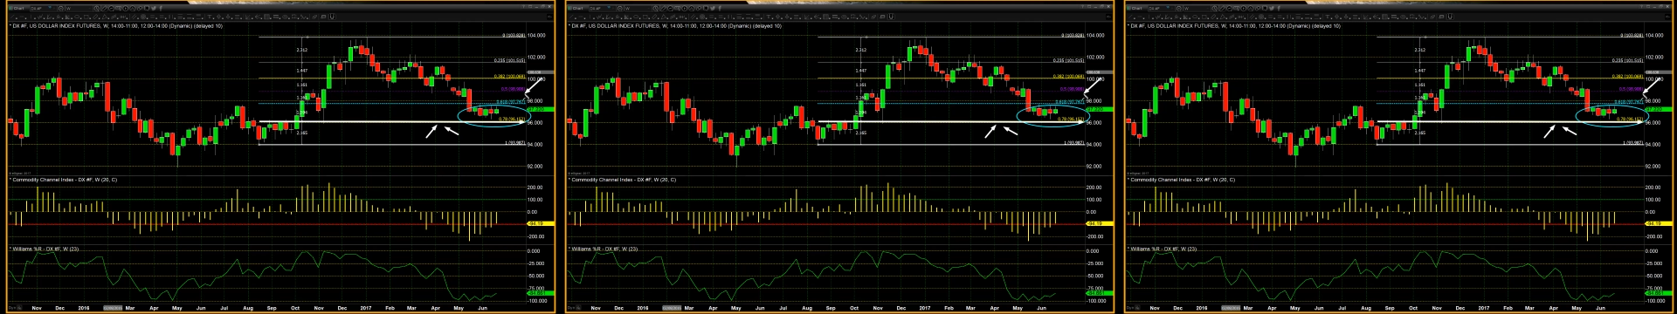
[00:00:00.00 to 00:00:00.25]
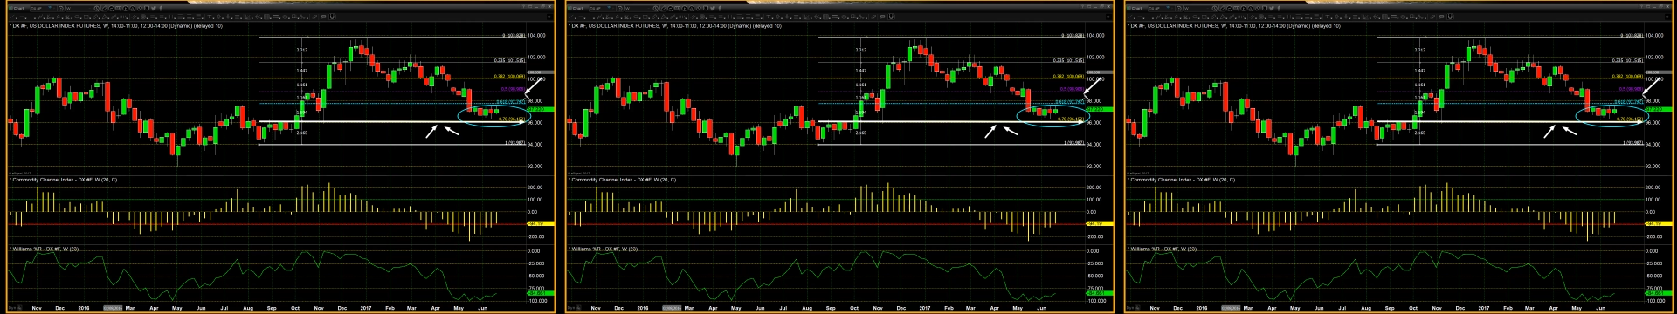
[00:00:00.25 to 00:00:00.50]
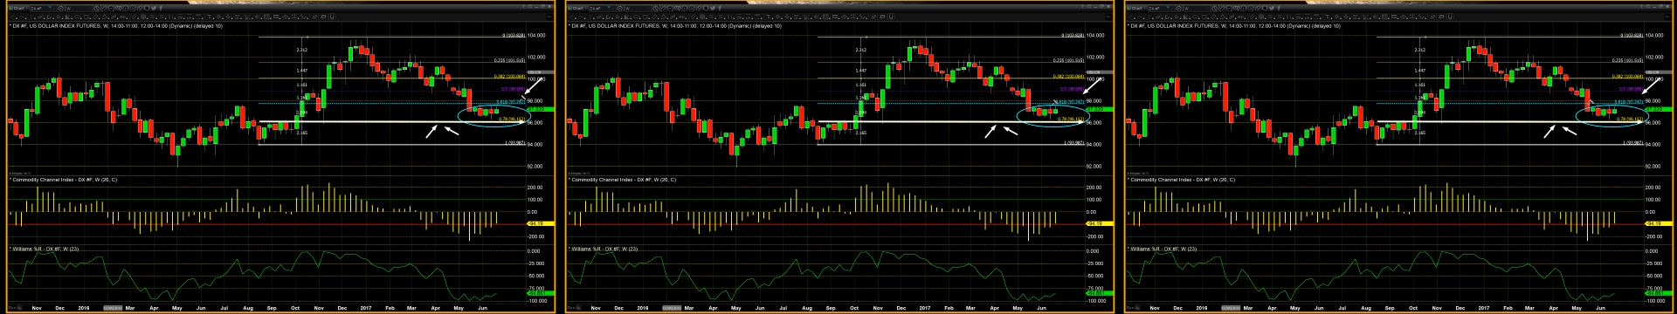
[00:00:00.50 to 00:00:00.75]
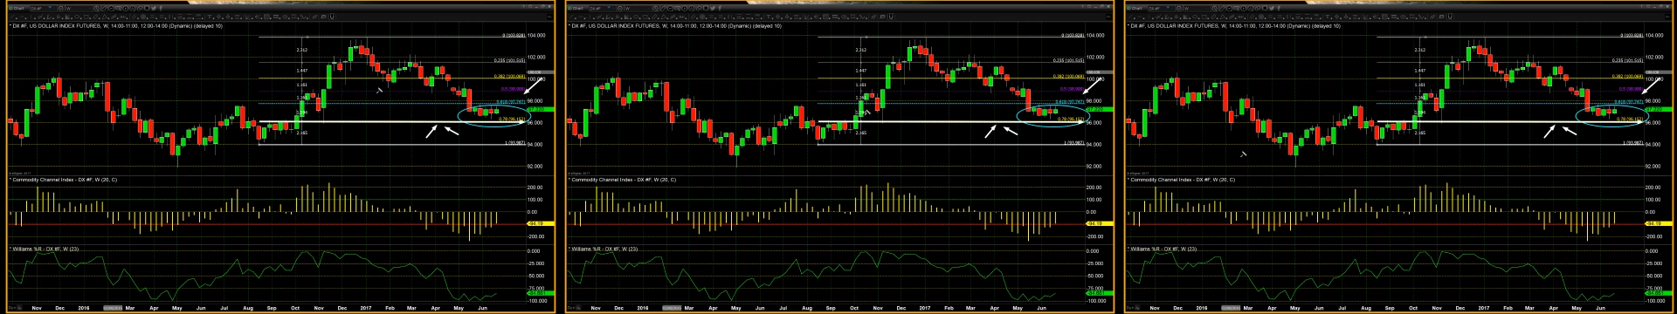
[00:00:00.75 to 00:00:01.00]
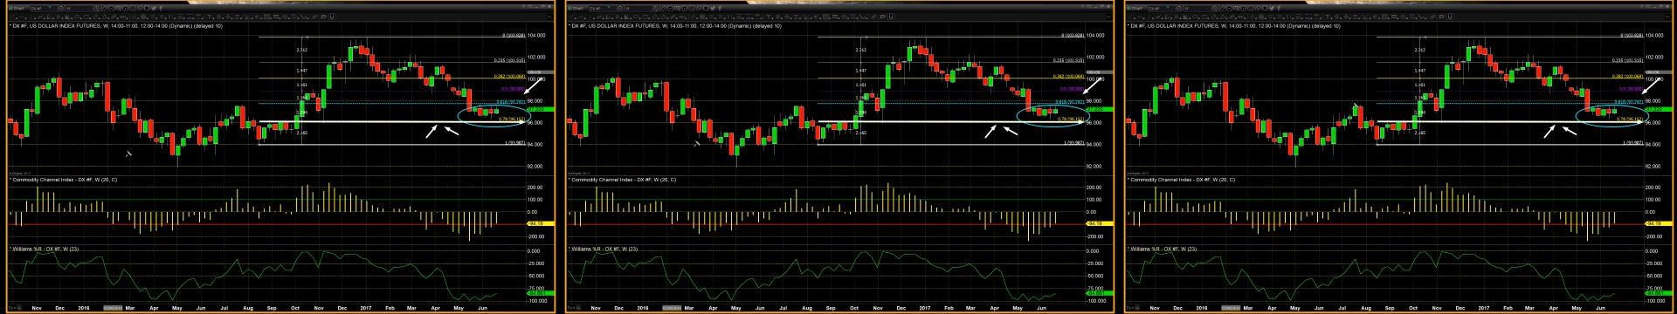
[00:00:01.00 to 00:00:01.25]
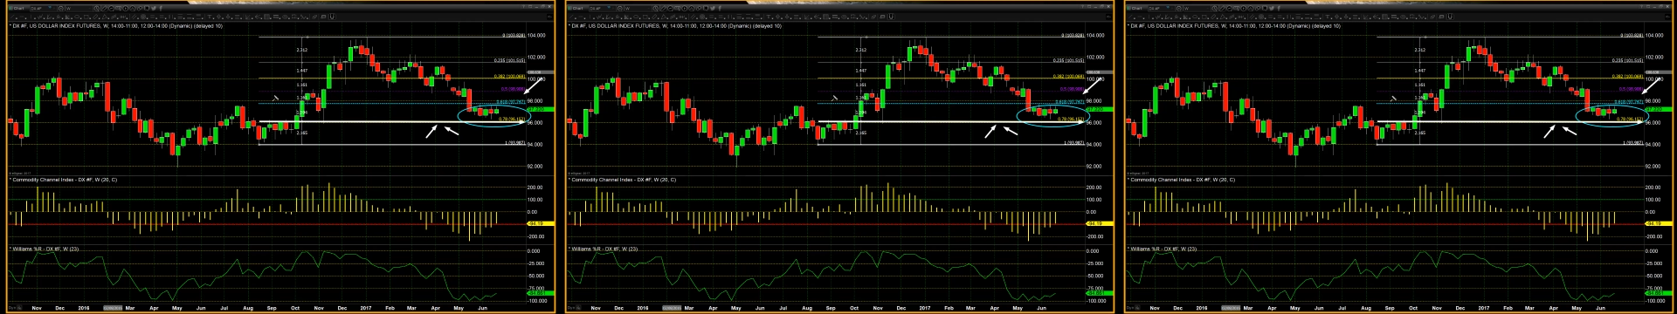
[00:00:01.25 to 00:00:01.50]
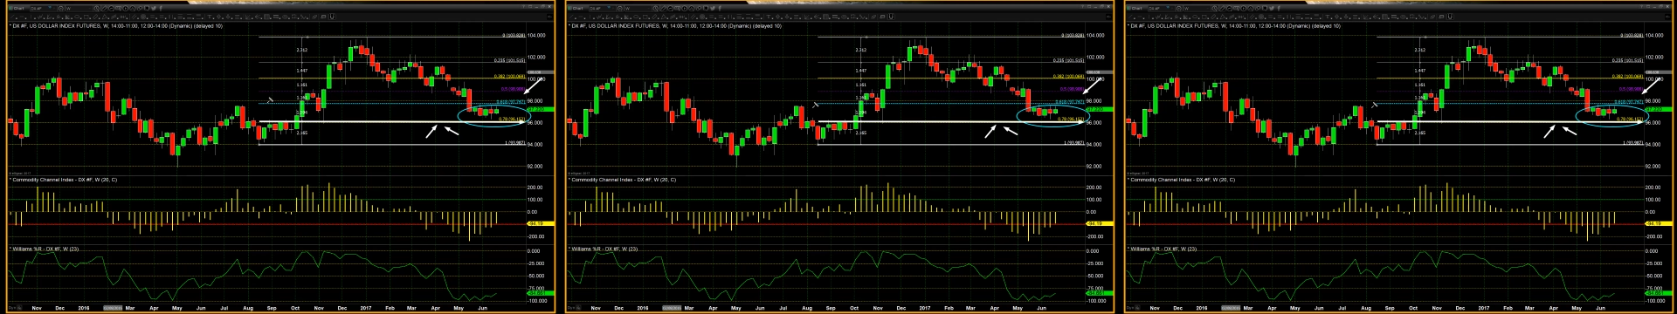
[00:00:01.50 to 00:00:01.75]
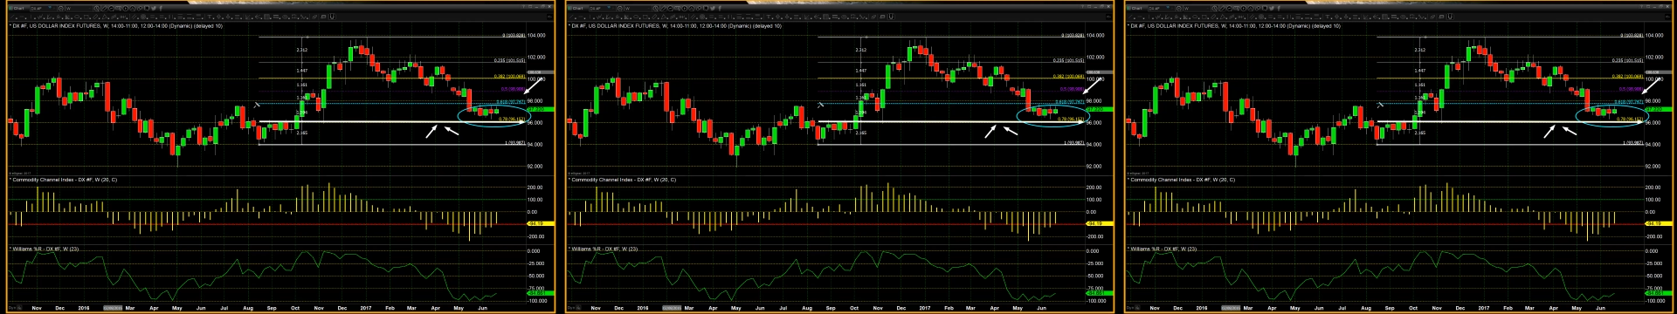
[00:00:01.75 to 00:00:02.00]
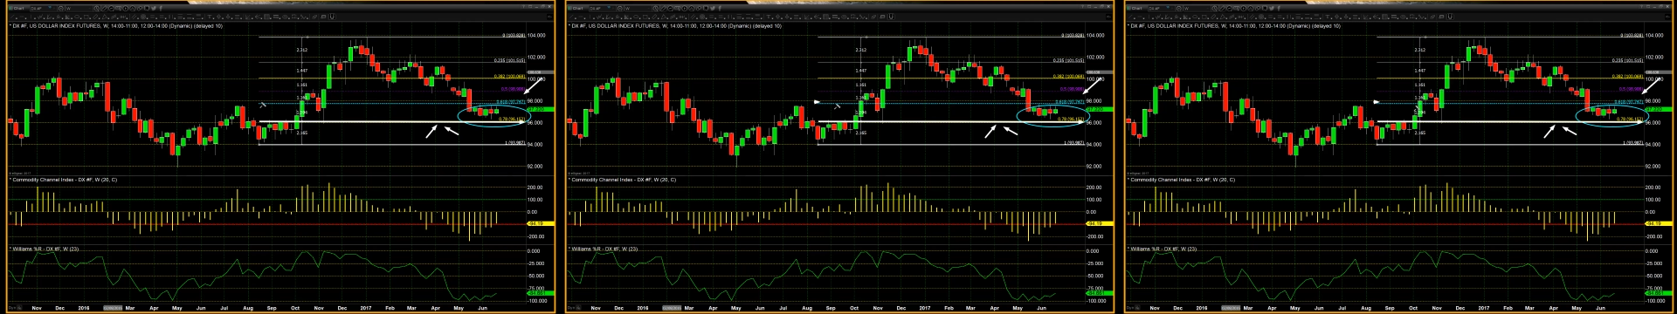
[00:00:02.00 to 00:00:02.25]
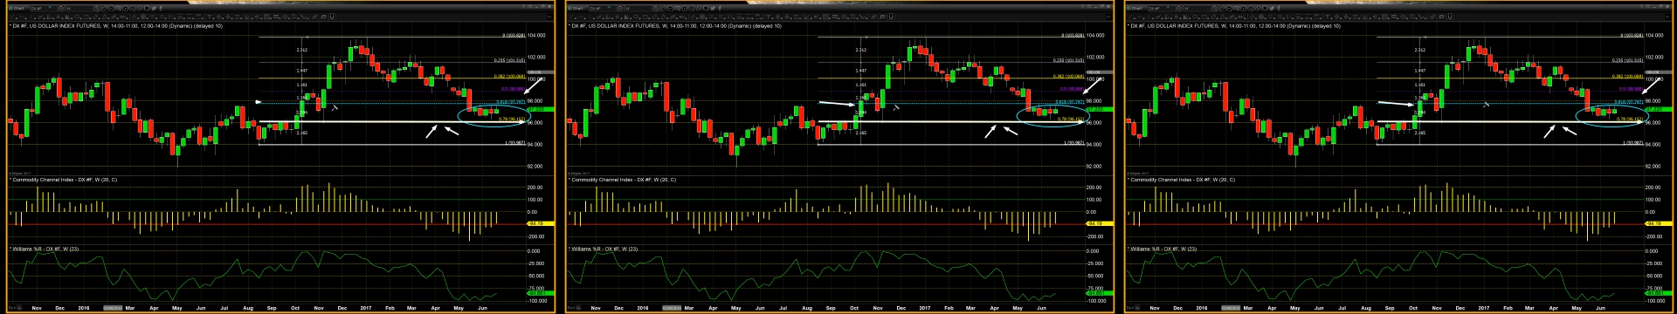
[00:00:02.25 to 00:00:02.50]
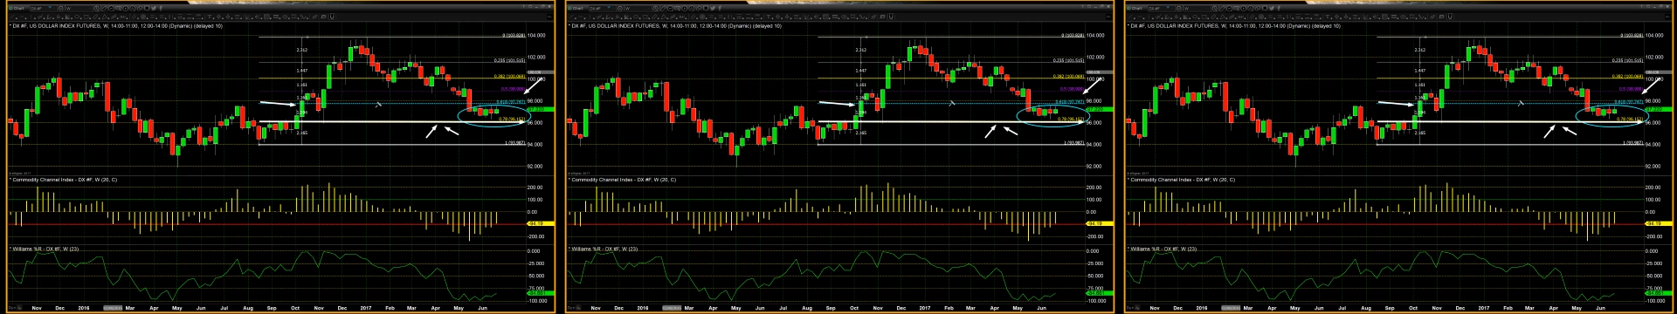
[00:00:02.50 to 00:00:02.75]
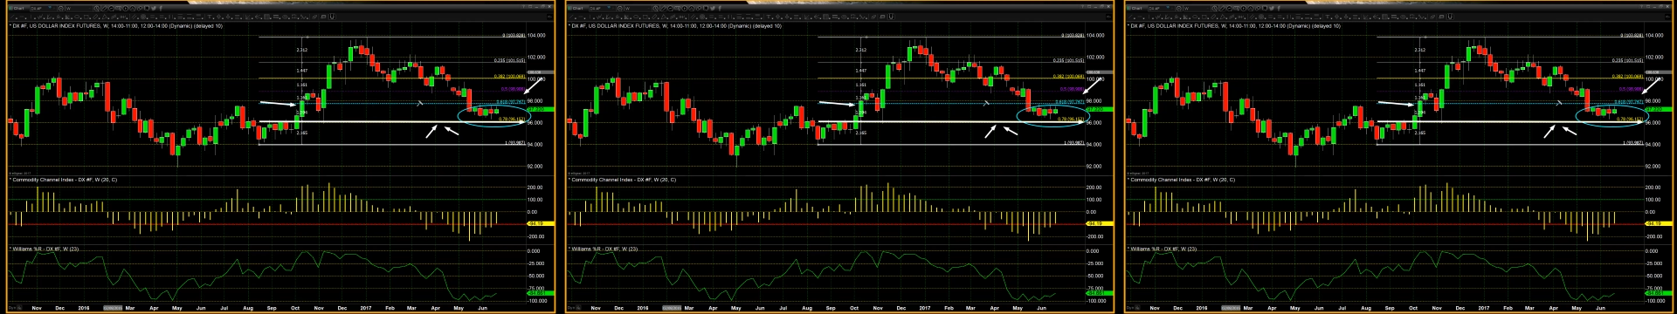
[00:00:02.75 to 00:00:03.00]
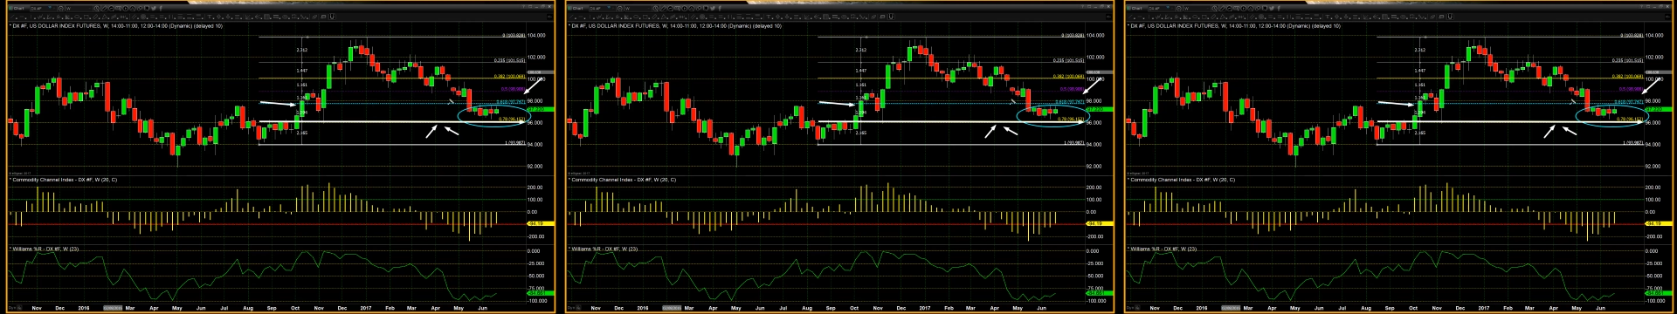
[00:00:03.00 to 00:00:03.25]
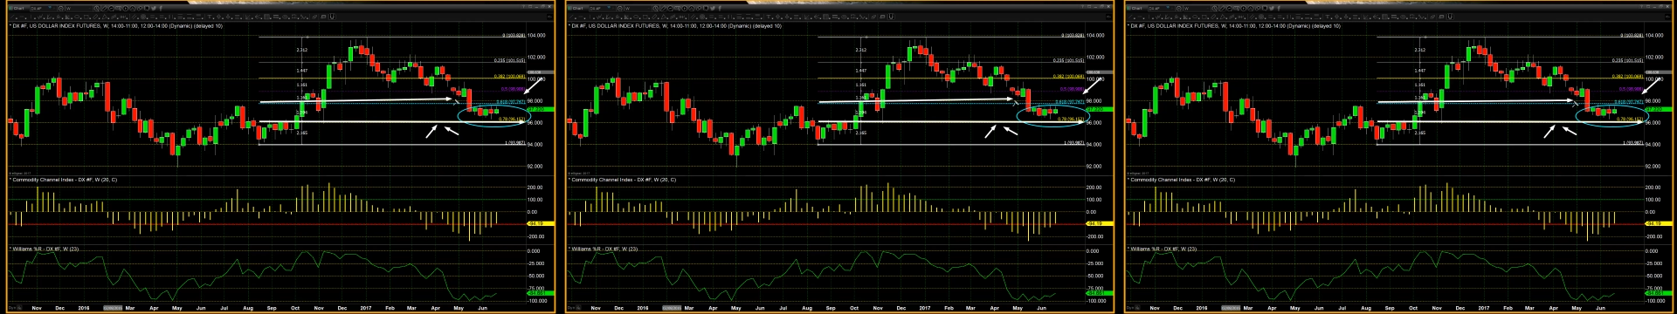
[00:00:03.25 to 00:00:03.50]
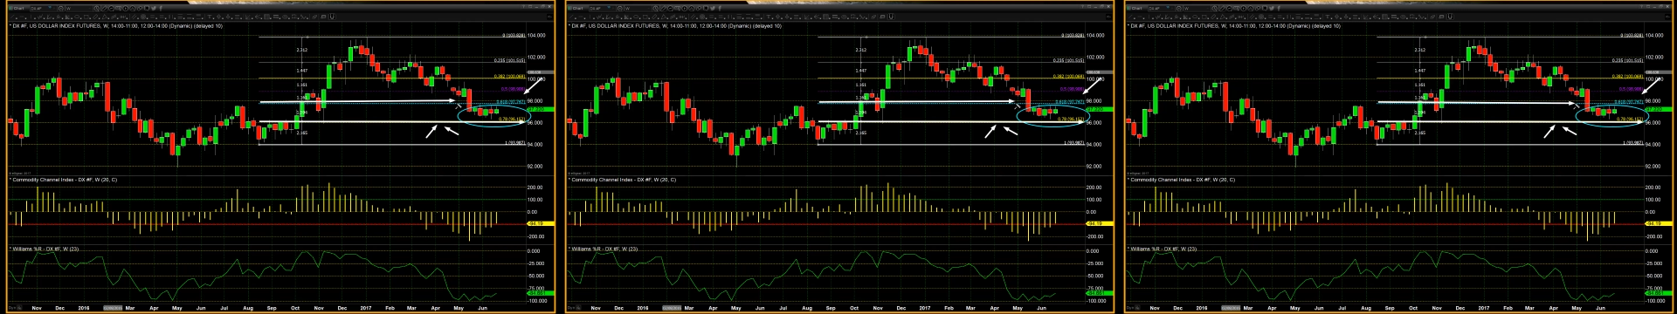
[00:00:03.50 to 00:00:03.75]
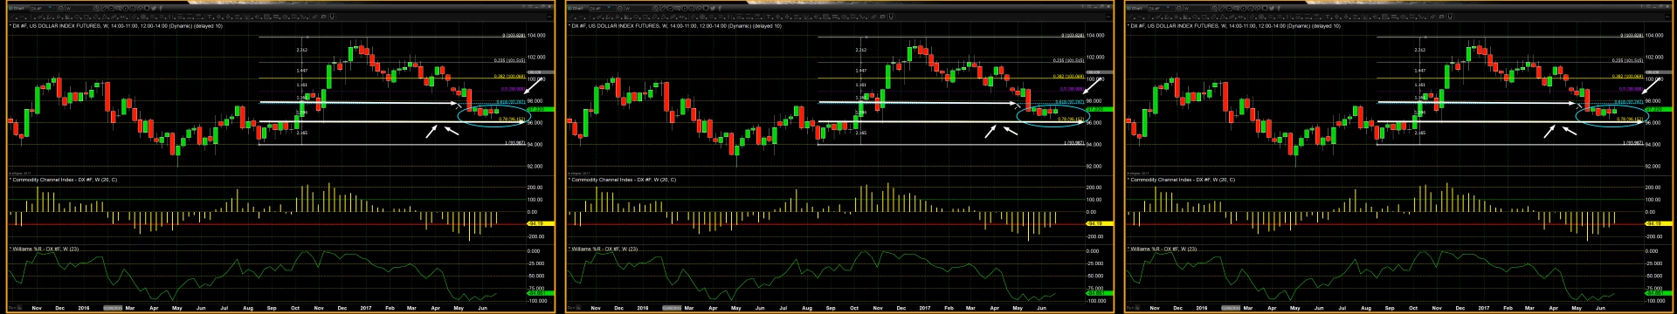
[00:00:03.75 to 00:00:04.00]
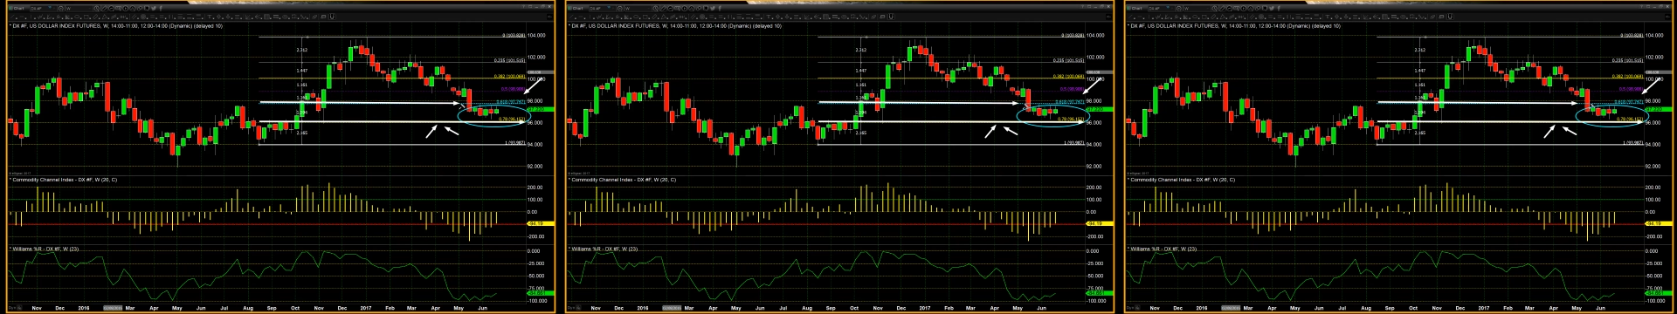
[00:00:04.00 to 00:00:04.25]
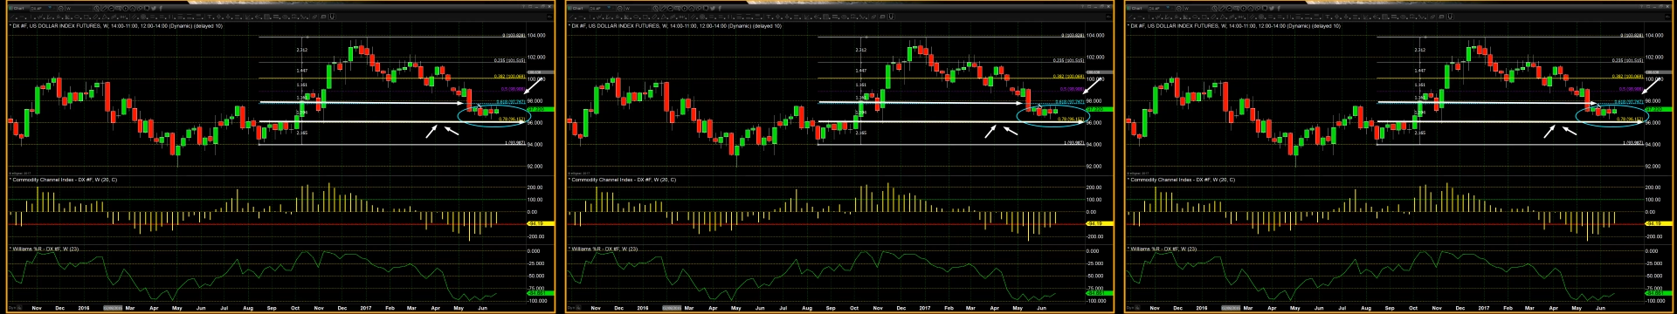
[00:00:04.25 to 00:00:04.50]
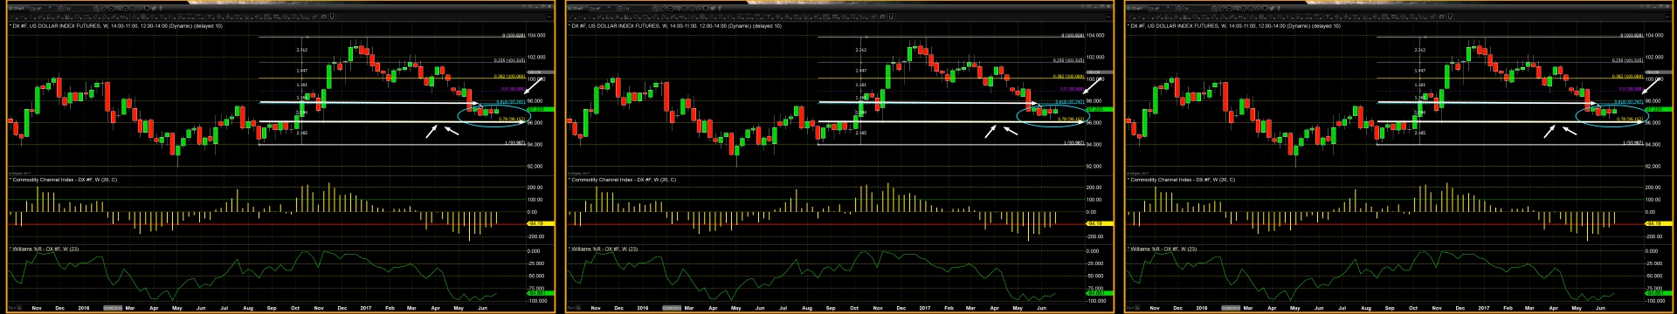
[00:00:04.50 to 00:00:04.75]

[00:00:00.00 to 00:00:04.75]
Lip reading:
No face is visible, so there are no lips to read.